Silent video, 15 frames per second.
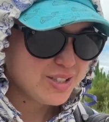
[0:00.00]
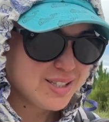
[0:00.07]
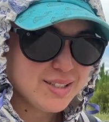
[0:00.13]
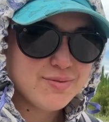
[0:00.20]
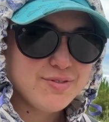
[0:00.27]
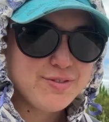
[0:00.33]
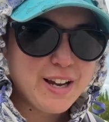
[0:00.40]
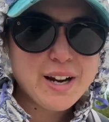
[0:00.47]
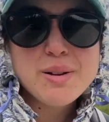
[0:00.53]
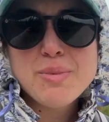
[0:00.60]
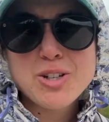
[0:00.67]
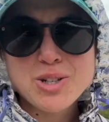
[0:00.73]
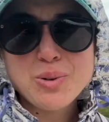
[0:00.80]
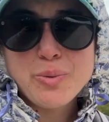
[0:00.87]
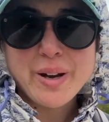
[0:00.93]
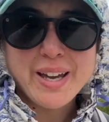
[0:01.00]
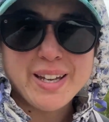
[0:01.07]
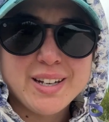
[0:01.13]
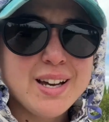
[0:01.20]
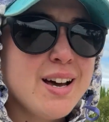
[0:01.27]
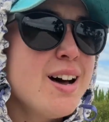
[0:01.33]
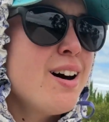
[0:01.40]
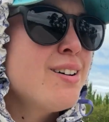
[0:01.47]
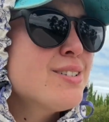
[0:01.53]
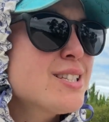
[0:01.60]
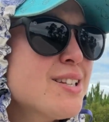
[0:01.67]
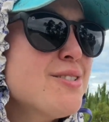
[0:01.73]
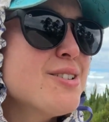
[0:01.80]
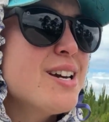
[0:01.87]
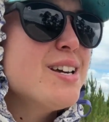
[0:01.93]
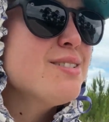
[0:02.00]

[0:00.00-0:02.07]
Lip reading: very much a win. Also,